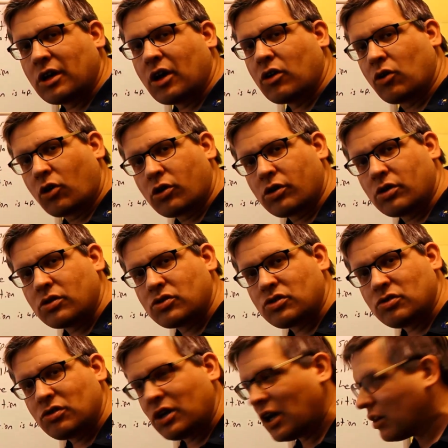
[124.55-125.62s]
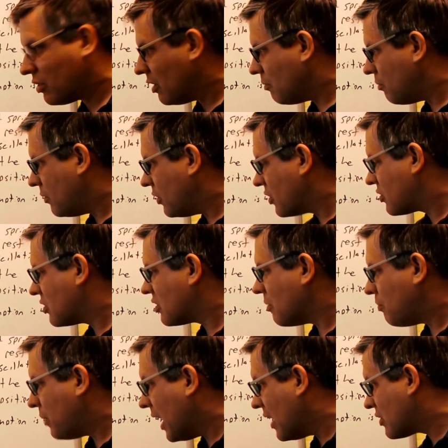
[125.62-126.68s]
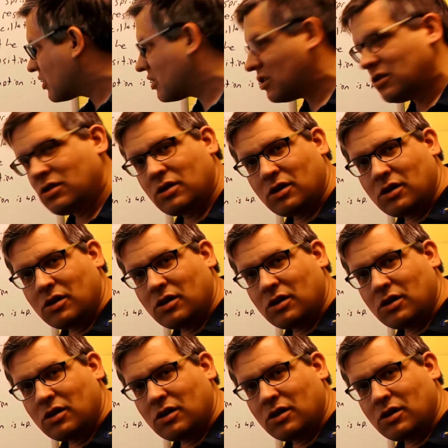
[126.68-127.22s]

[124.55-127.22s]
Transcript: Now in order to get them, this is the base